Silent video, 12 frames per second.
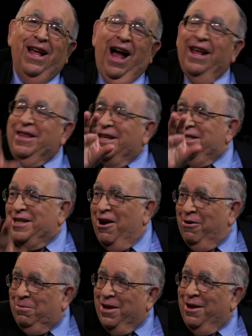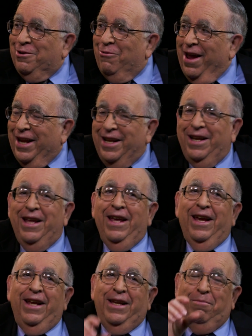I think he's terribly underrated.
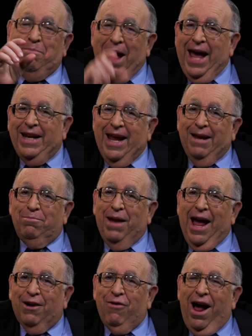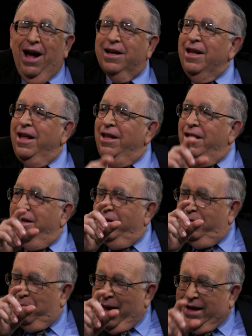He did Bad Day at Black Rock,
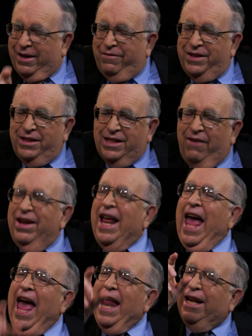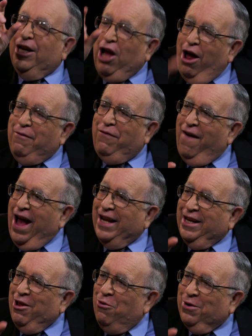The Magnificent Seven, and Gunfight
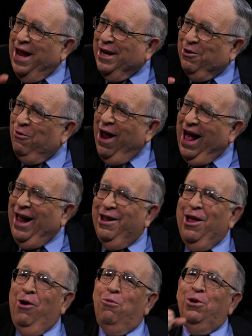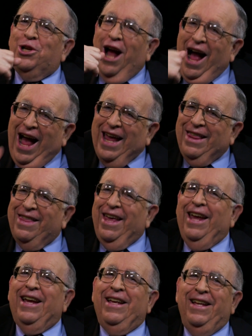at the OK Corral, which I
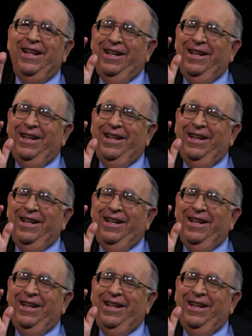think